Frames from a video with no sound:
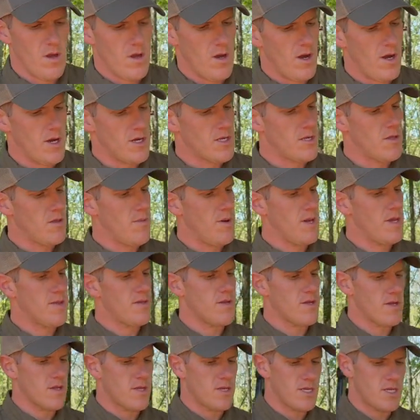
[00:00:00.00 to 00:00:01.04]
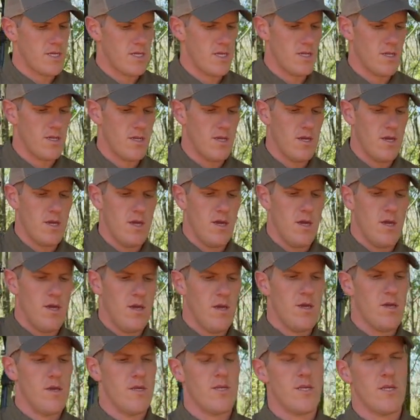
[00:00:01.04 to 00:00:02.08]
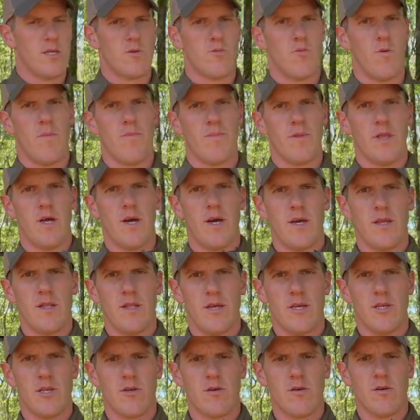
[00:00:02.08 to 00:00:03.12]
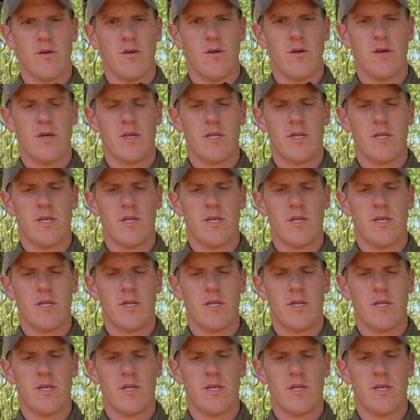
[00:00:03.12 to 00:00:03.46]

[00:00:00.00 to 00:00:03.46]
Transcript: All right, so the main thing they sent is this weapon light laser.